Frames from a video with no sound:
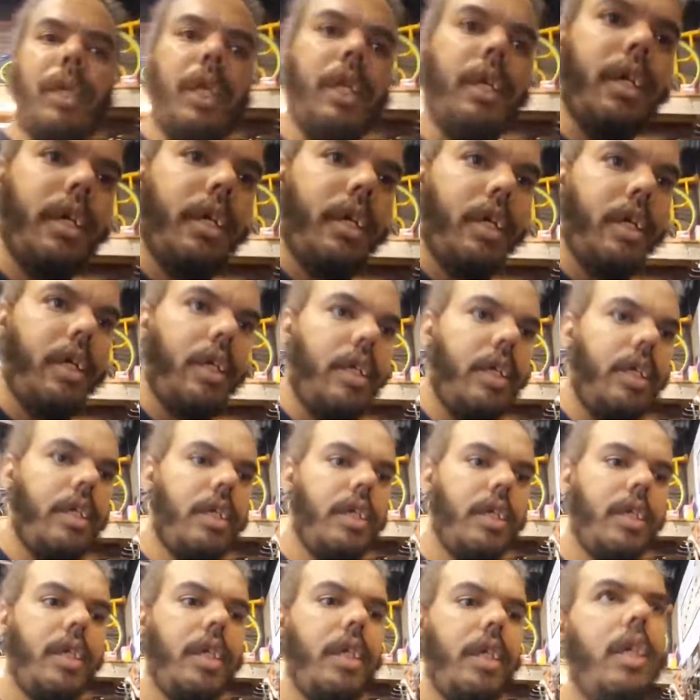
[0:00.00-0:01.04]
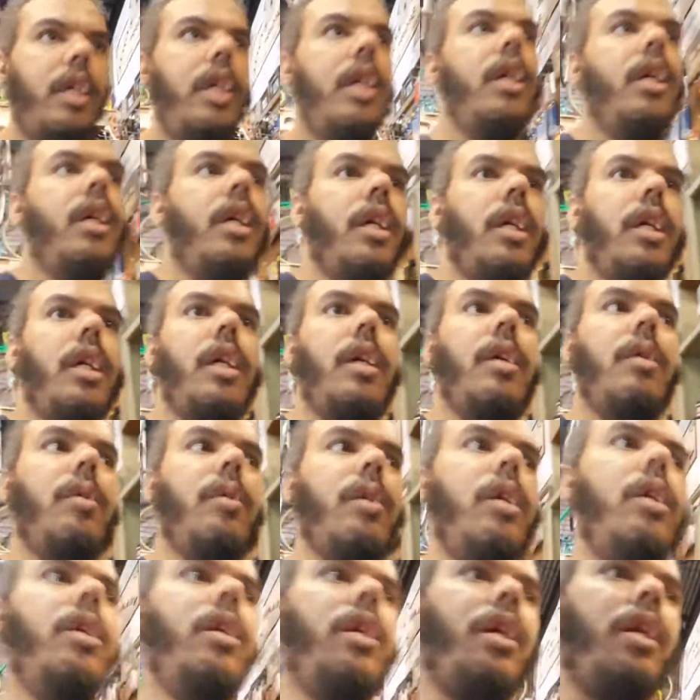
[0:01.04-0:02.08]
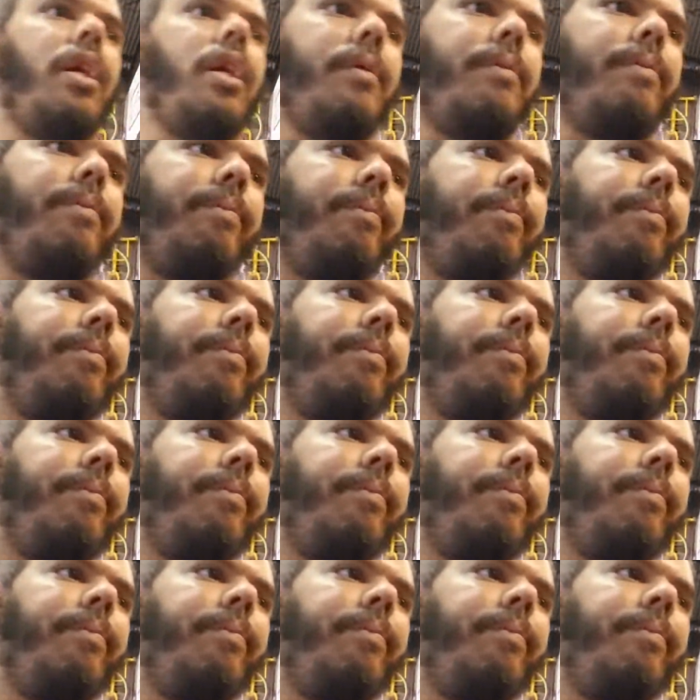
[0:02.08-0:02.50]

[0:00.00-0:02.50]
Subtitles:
because, well, you know,